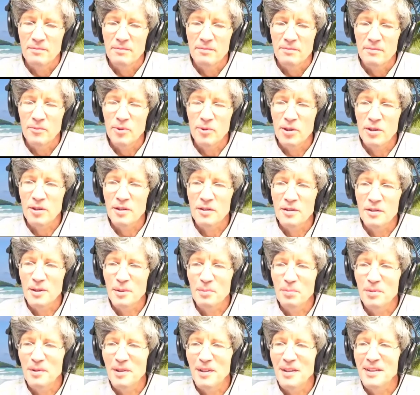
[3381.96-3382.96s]
Well, the
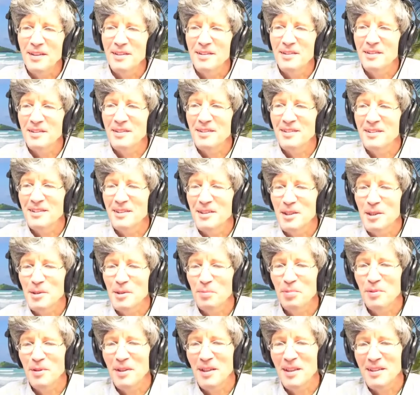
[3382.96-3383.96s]

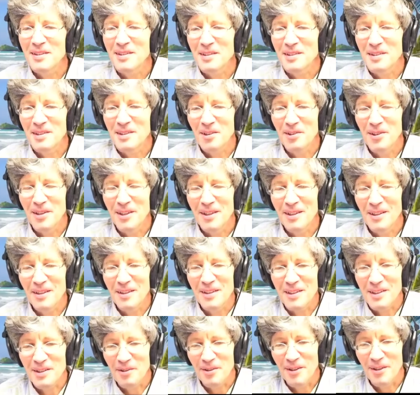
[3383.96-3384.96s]
surprises are
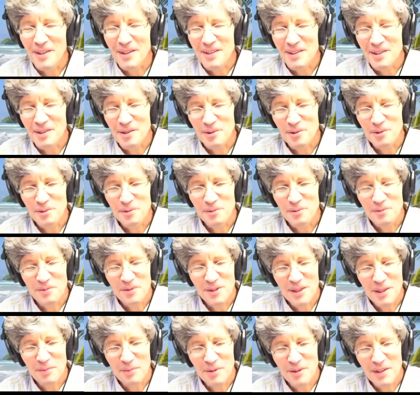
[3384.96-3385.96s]
endless, right? So
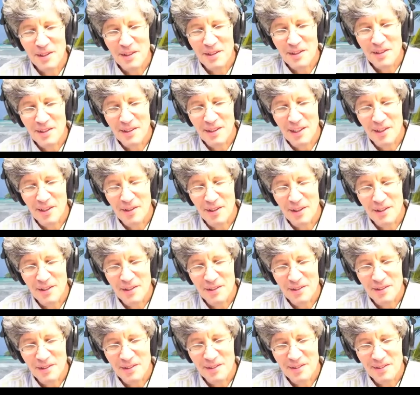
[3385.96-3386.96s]
some of these
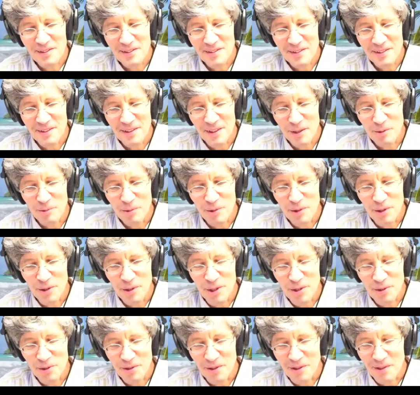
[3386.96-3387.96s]
characters that I
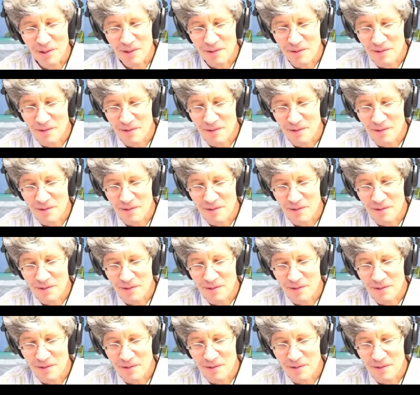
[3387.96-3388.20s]
watch on